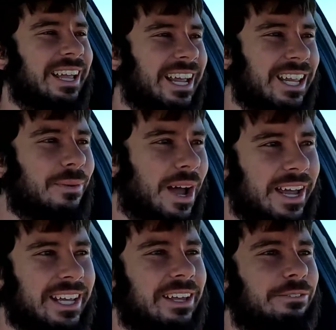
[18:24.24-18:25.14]

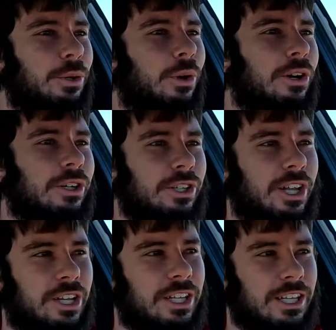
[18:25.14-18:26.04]
anyway, if you are,
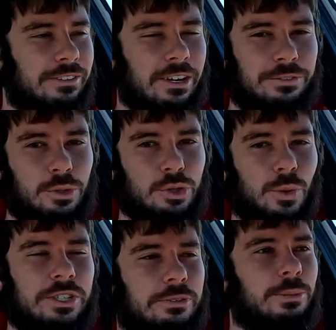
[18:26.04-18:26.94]
even if you
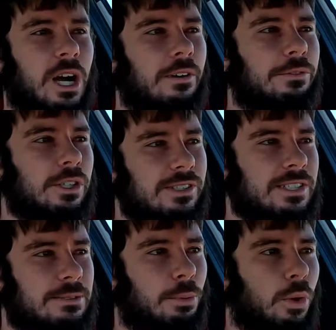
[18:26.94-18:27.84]
switch from comfort
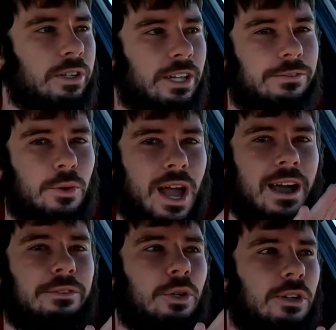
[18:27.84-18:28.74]
to sport, if you
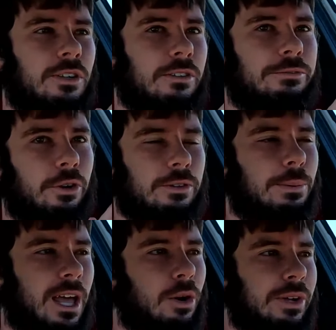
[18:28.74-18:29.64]
have your foot
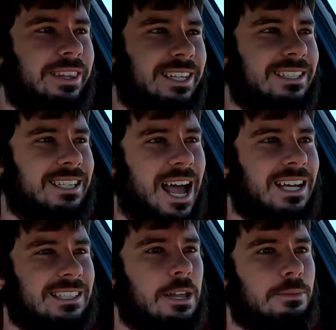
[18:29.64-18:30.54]
pedal in the
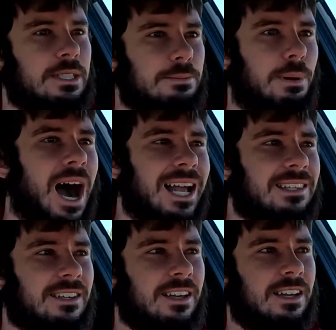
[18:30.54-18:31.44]
exact same
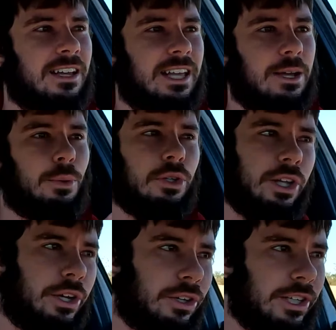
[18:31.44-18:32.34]
spot, it will
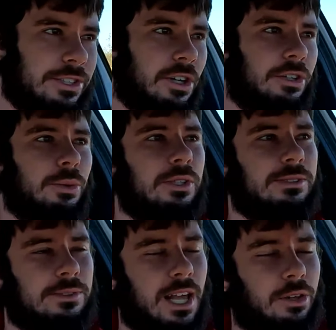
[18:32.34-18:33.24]
literally start to
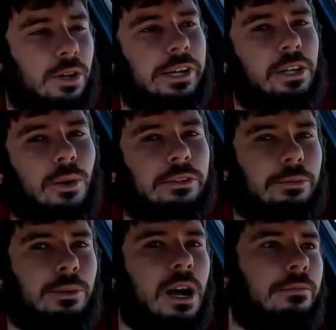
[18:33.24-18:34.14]
accelerate going
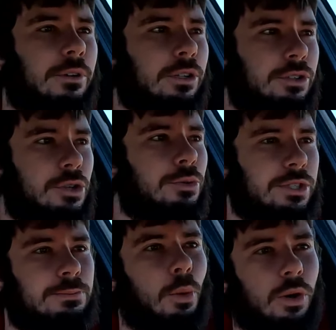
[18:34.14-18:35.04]
from comfort to
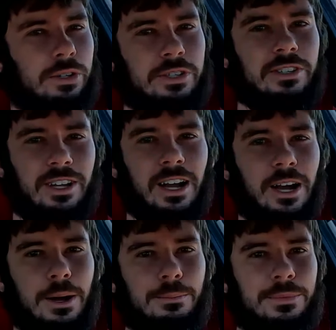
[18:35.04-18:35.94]
sport.
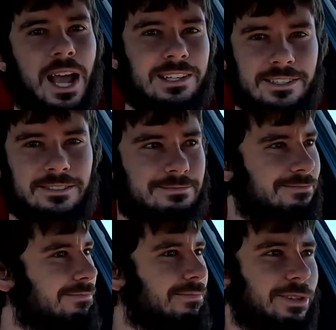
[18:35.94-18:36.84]
Um, that's
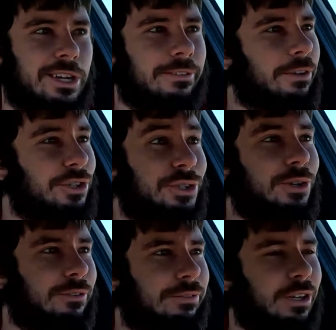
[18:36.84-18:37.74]
the difference
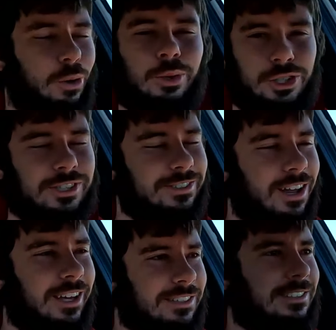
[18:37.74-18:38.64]
you can feel, which is
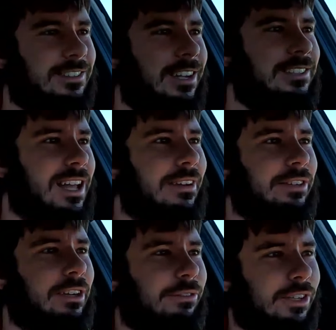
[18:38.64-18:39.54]
nice. It's nice to have
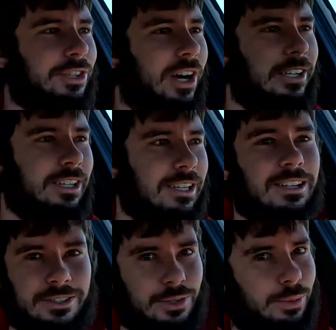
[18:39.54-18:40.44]
a difference, right?
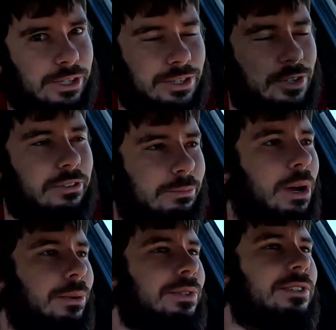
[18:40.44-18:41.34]
It's the reason you have
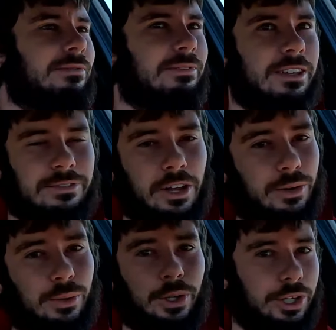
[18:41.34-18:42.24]
modes. They've done
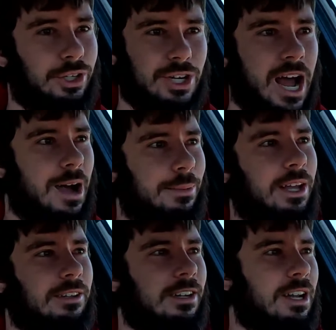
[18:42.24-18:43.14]
a really good job
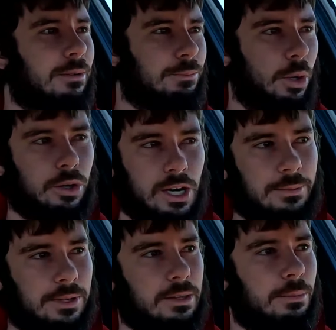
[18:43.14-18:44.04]
at
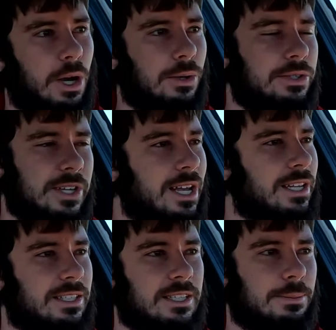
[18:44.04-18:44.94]
programming the modes.
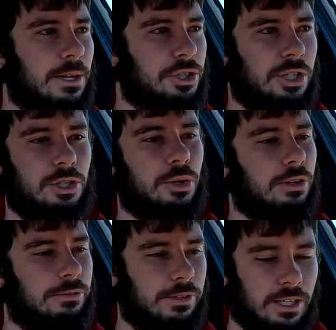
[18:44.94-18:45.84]
Suspension, you
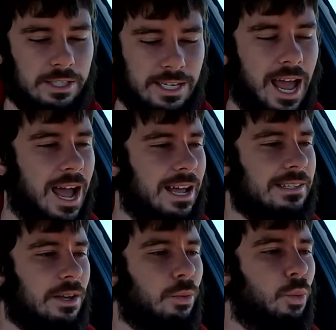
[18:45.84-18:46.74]
can feel it
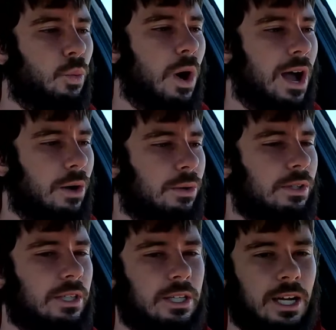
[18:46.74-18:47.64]
as well.
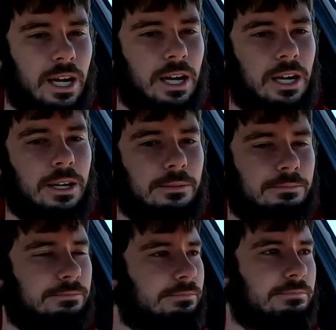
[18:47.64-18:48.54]

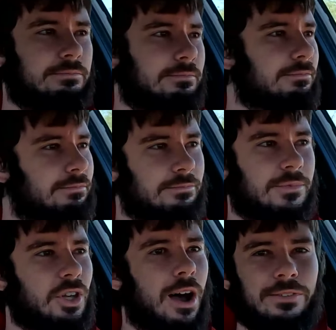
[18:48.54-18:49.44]
Um,
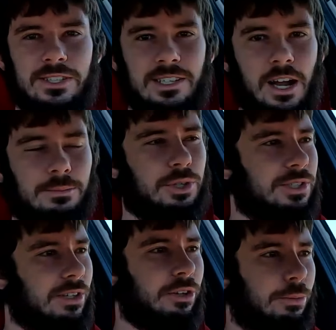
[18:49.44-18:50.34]
softens it up
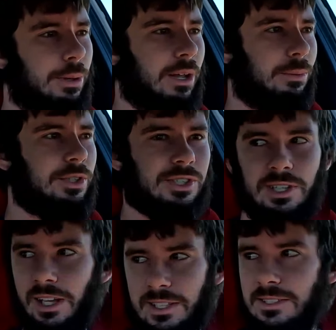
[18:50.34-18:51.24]
just a little bit, which
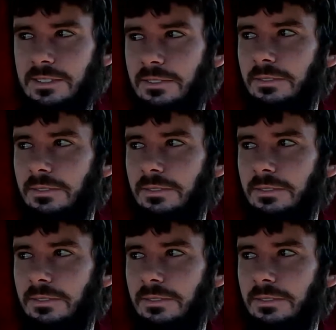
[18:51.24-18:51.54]
is nice.